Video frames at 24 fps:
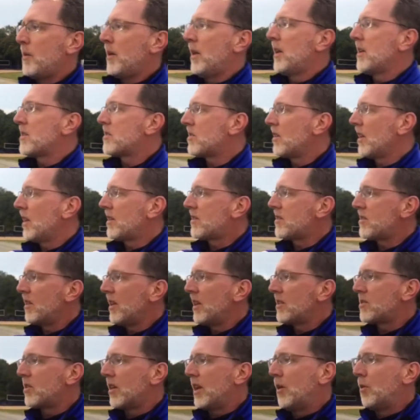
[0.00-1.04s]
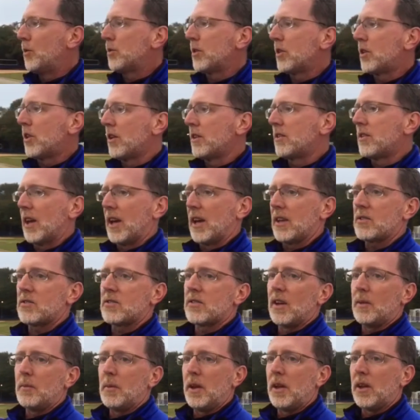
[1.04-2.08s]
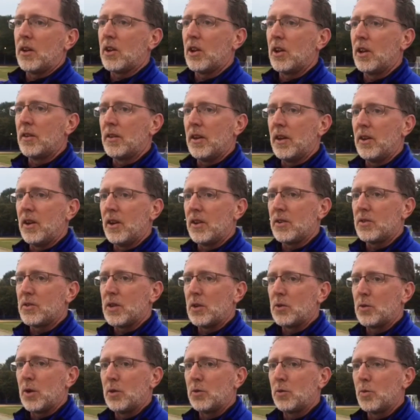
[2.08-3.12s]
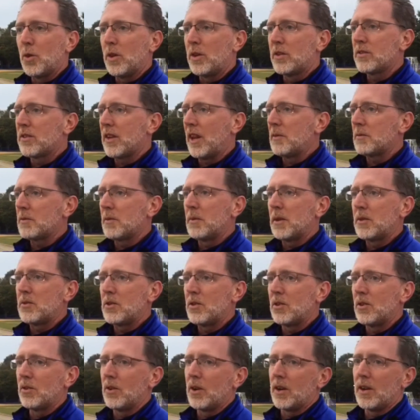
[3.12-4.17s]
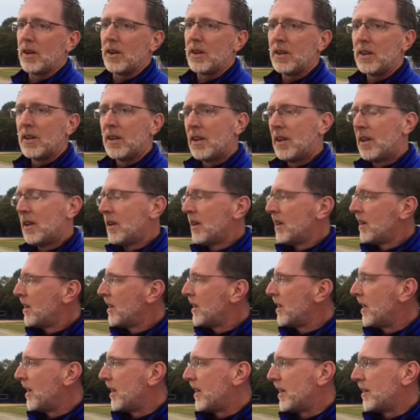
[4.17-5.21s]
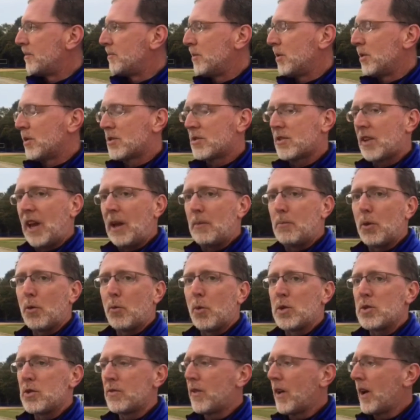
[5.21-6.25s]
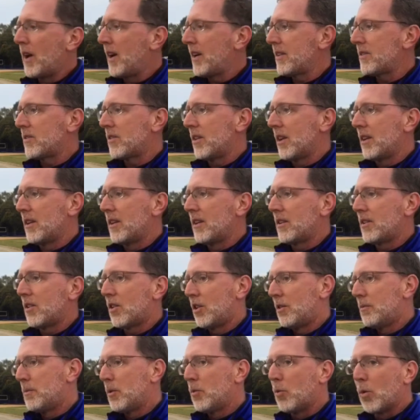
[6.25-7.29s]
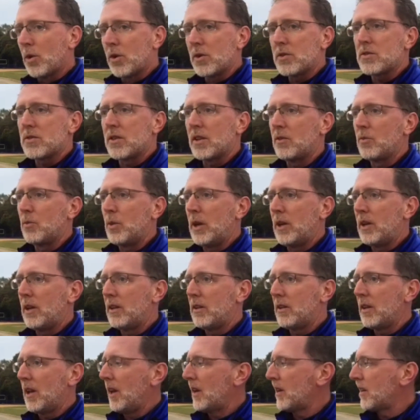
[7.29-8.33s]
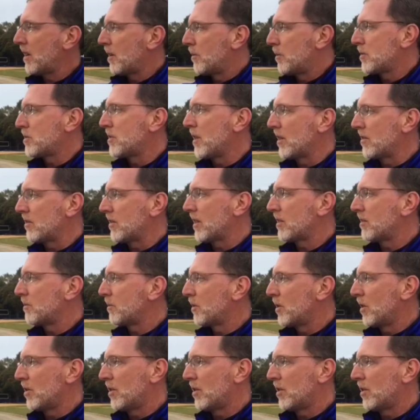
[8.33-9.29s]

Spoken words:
I mean, it was a good test. I mean, it was one of those games. Sometimes you escape with what you've got, and it could have been worse. And we had a couple of chances to get